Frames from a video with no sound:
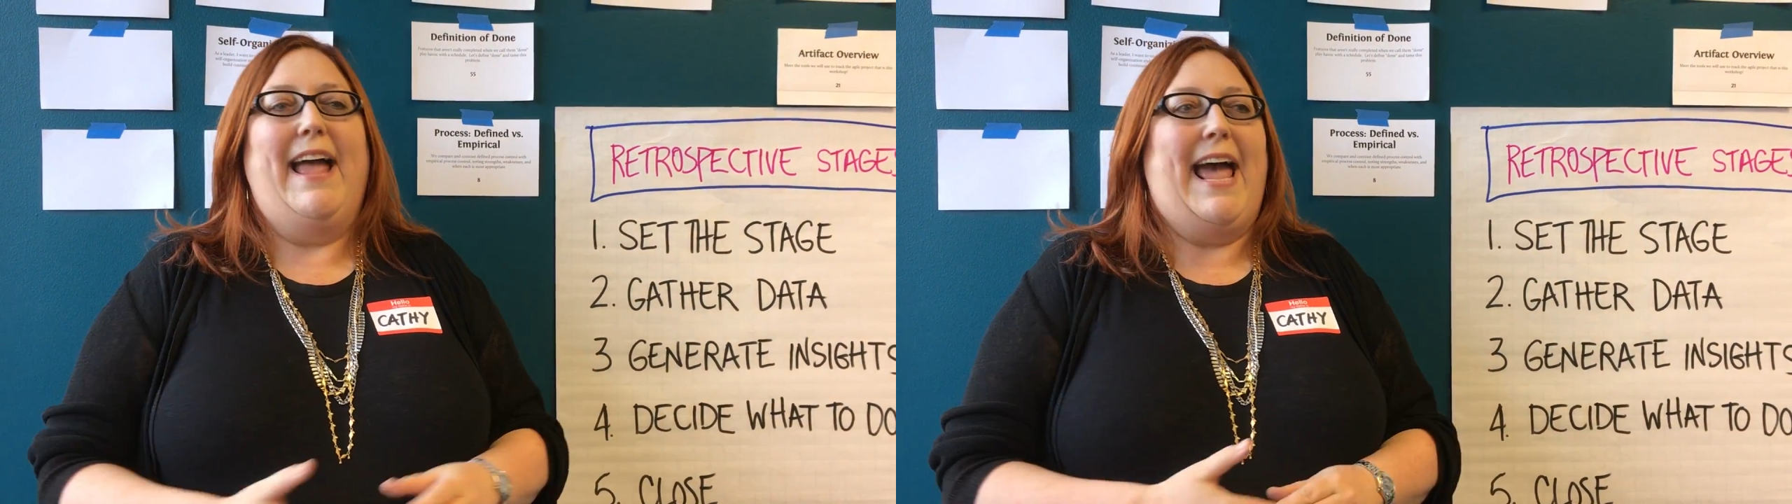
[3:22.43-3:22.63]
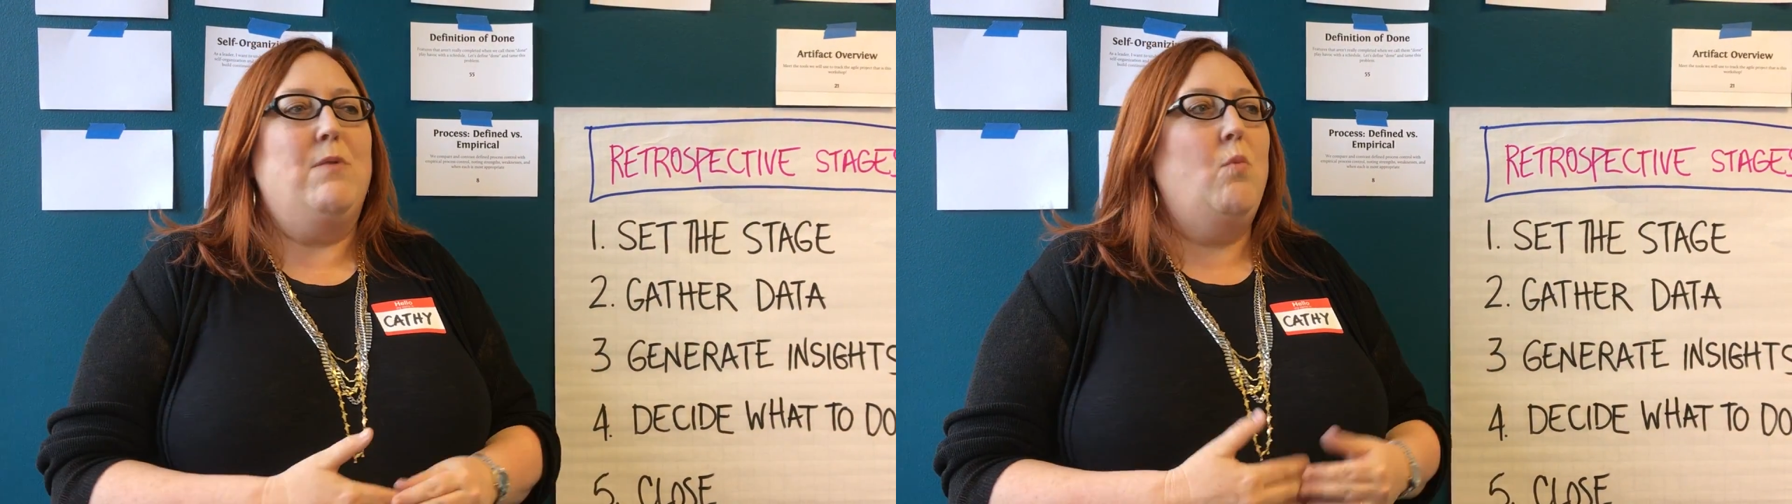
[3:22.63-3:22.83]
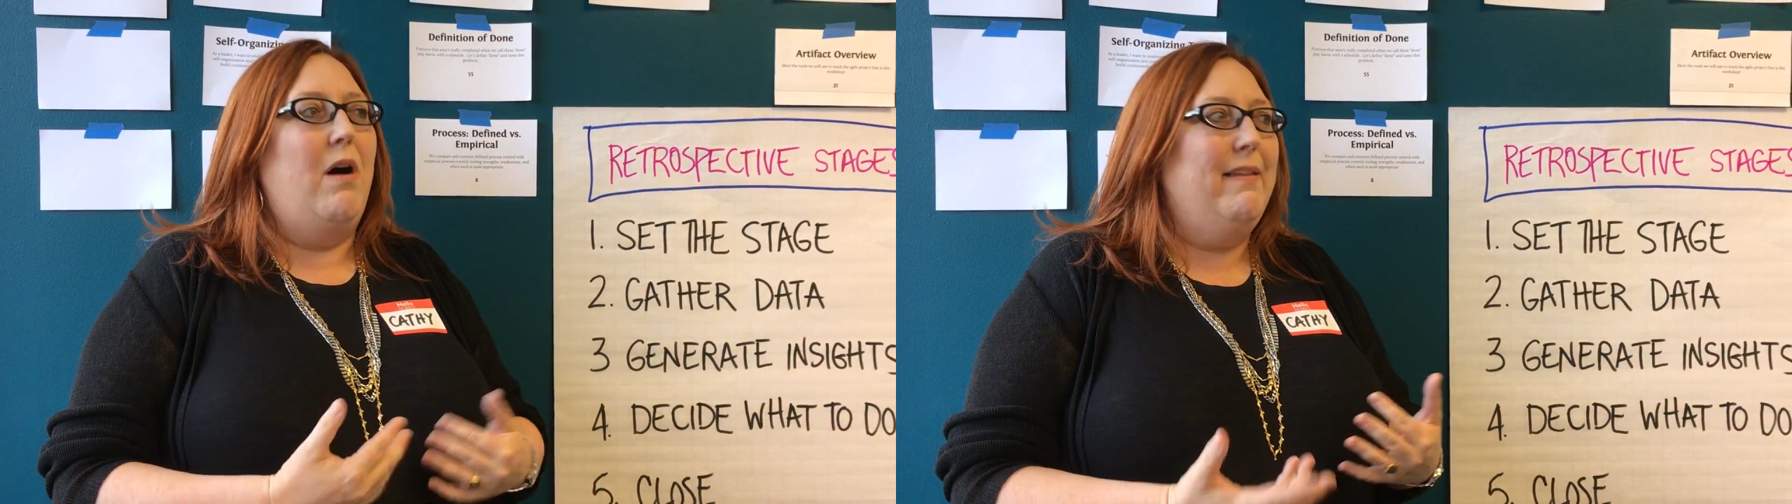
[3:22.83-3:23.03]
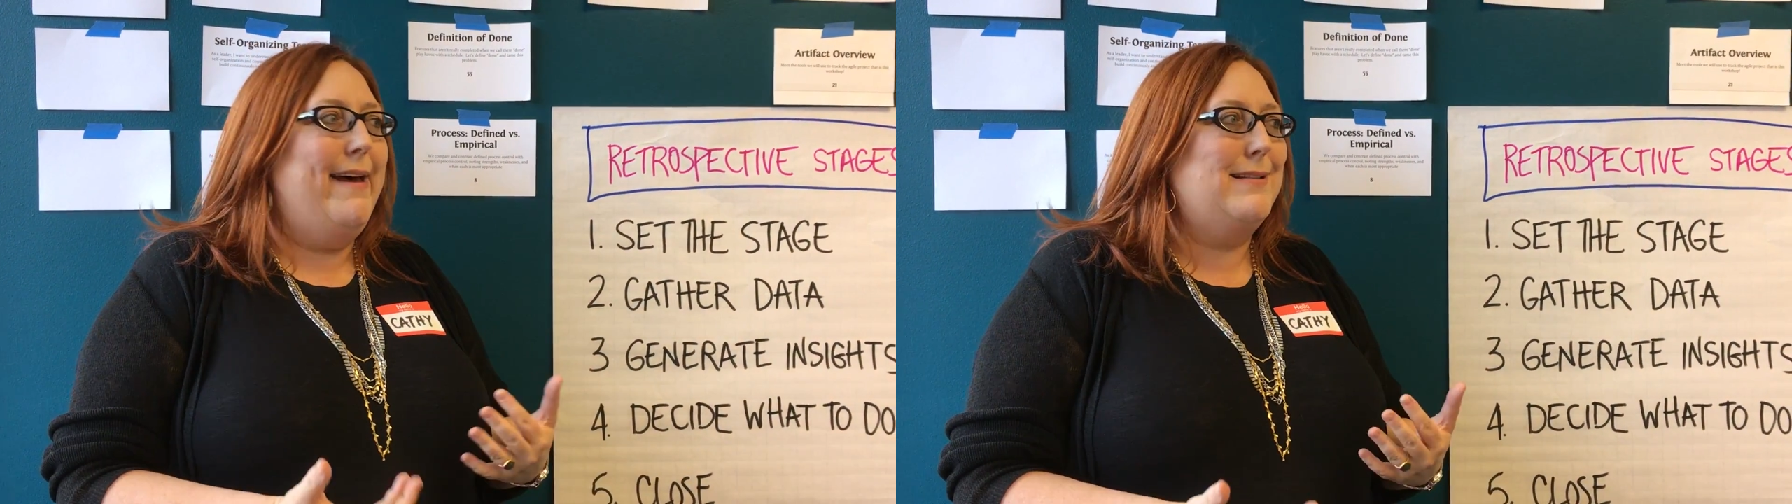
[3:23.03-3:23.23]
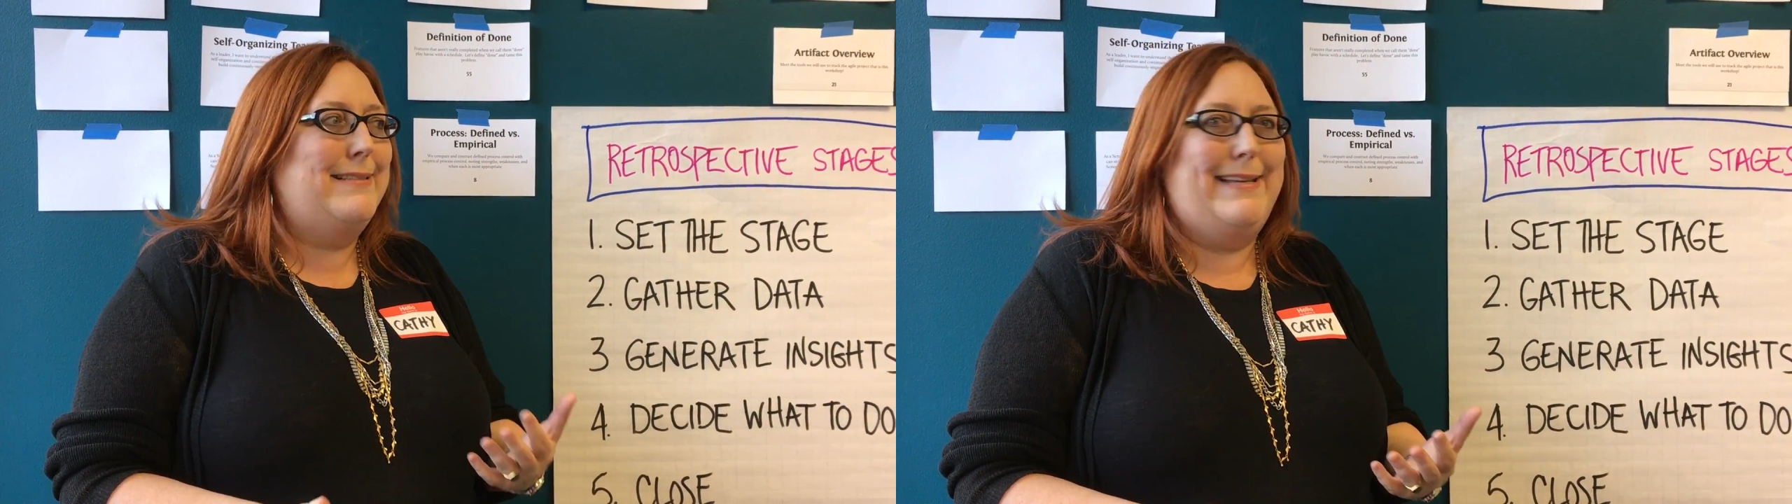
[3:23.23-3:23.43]
And while
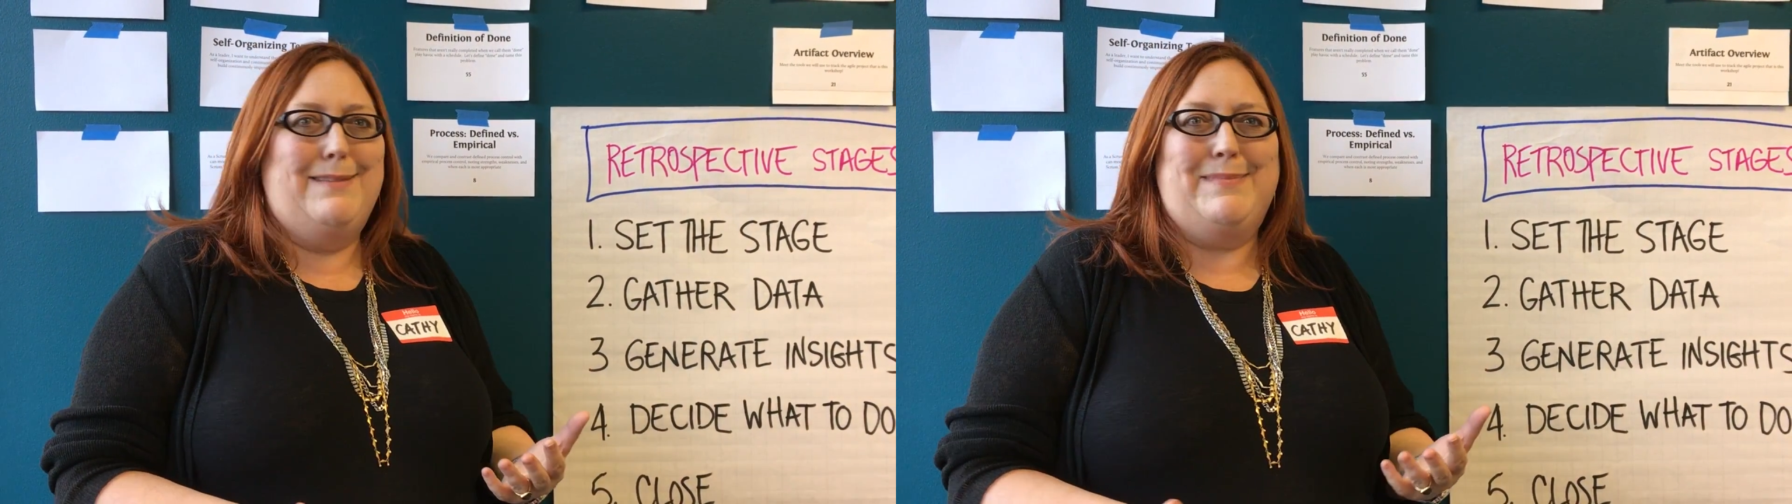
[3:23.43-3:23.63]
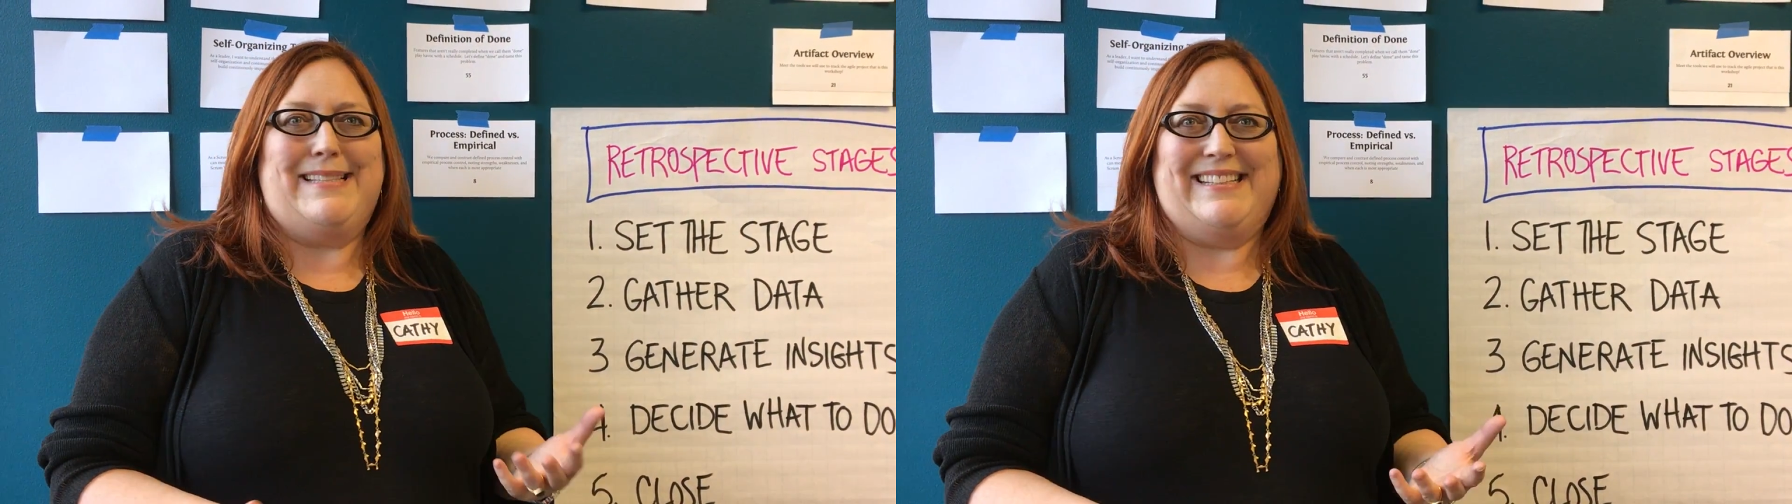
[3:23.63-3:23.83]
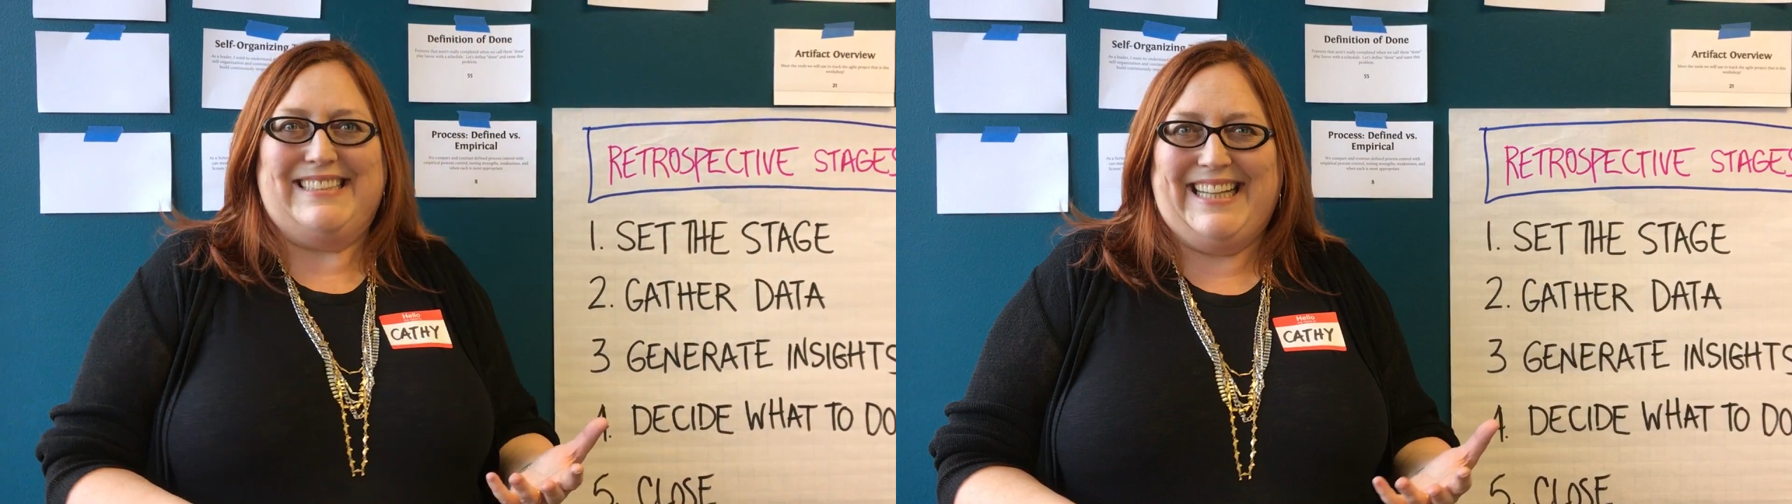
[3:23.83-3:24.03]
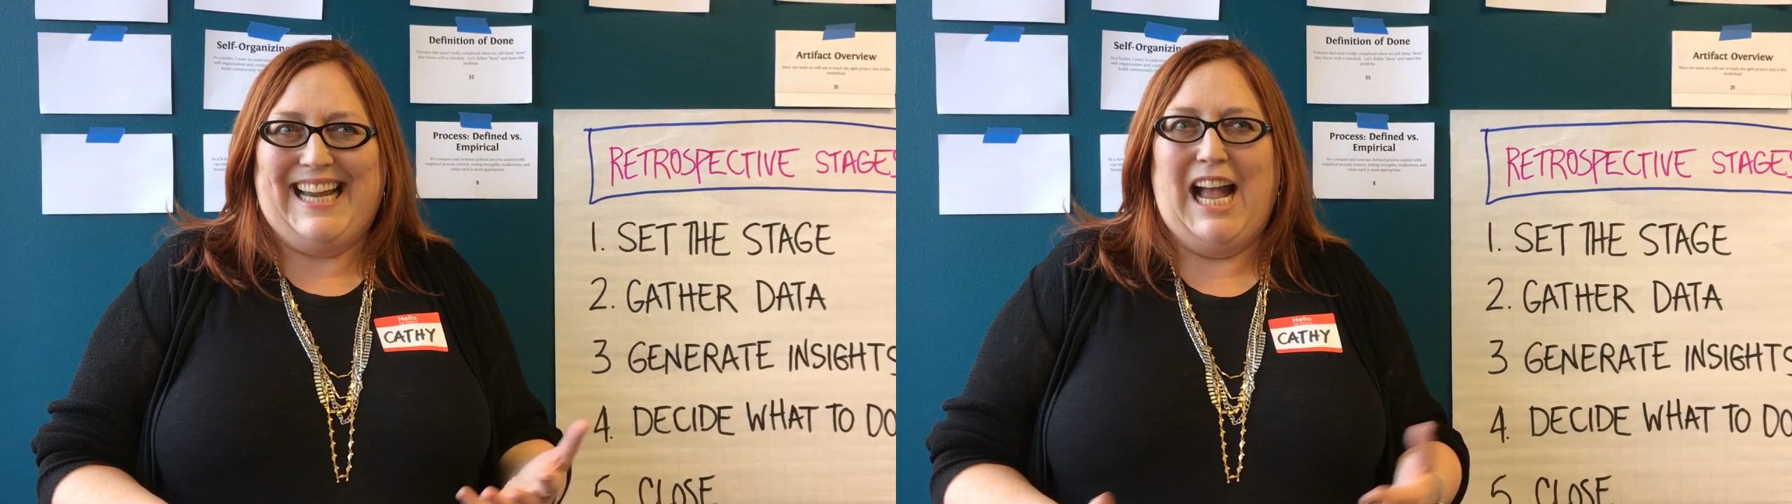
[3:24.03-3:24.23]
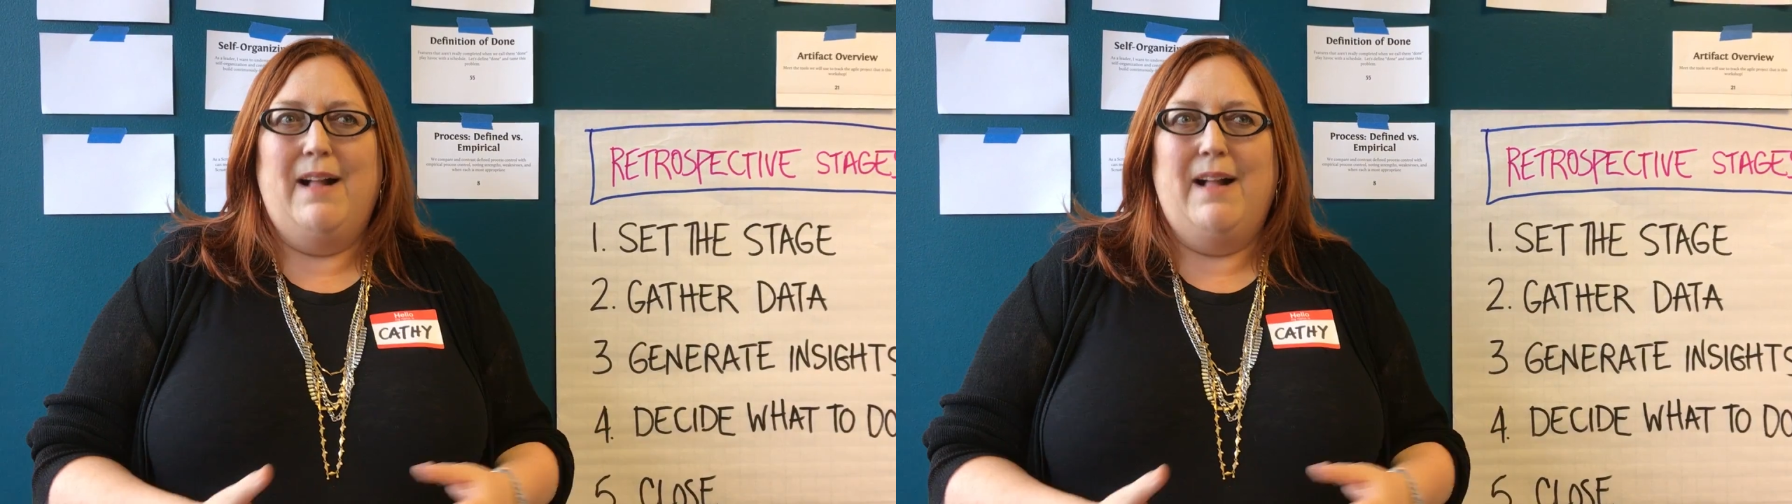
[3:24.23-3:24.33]
that seems silly,